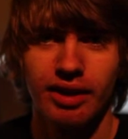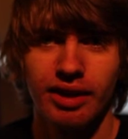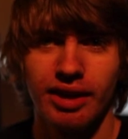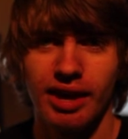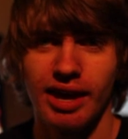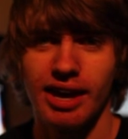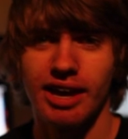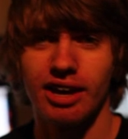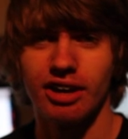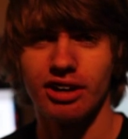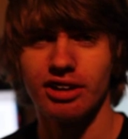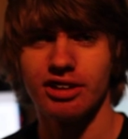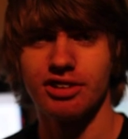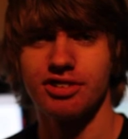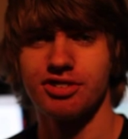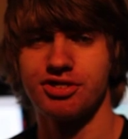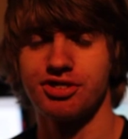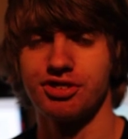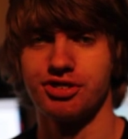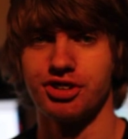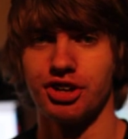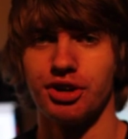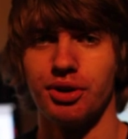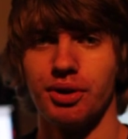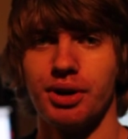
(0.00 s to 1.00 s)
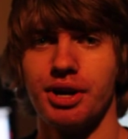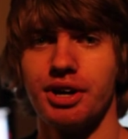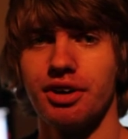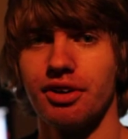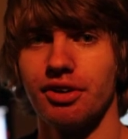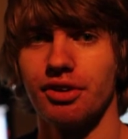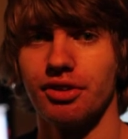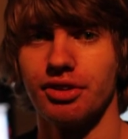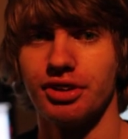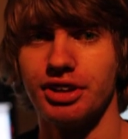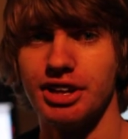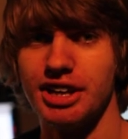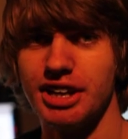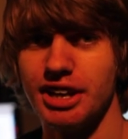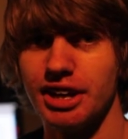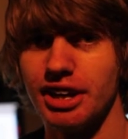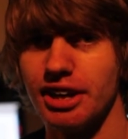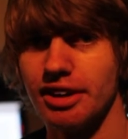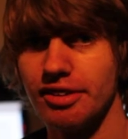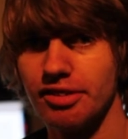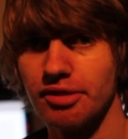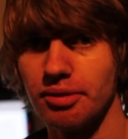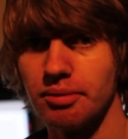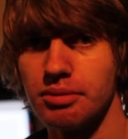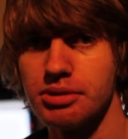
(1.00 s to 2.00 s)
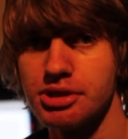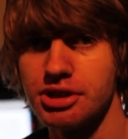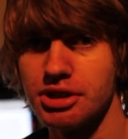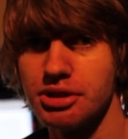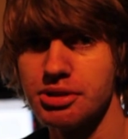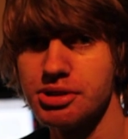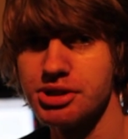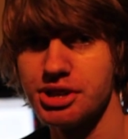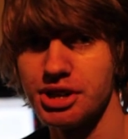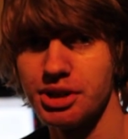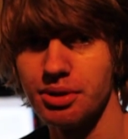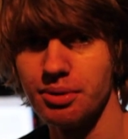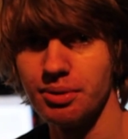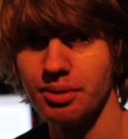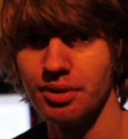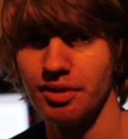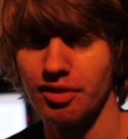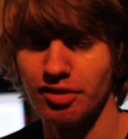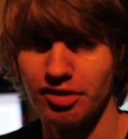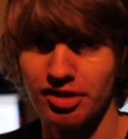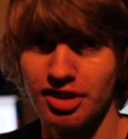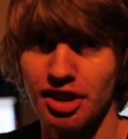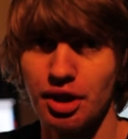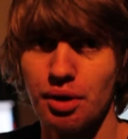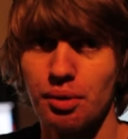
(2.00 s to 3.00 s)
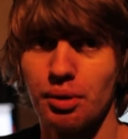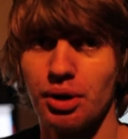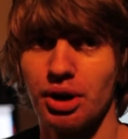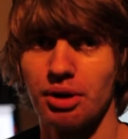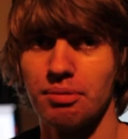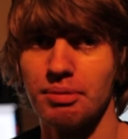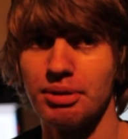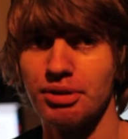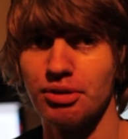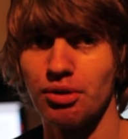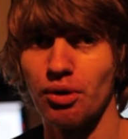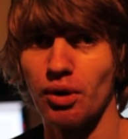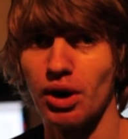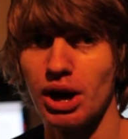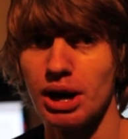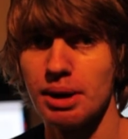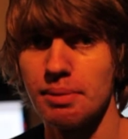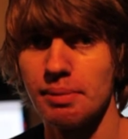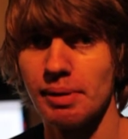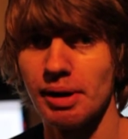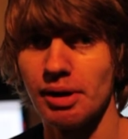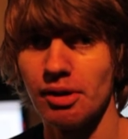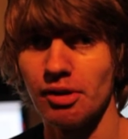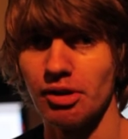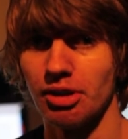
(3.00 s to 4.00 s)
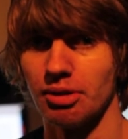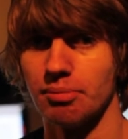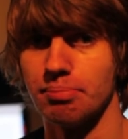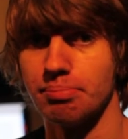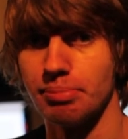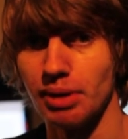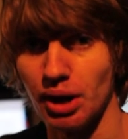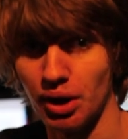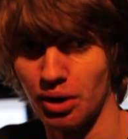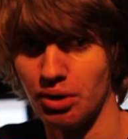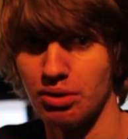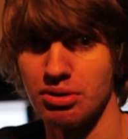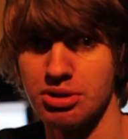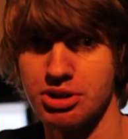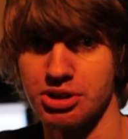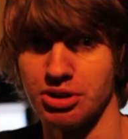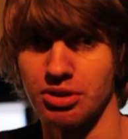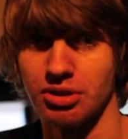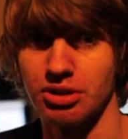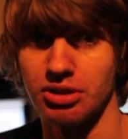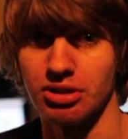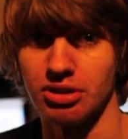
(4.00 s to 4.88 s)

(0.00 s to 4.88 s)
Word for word: Hey guys, Joe here on the uh, Tom and Joe Show, and today we're going to be talking about the Bioshock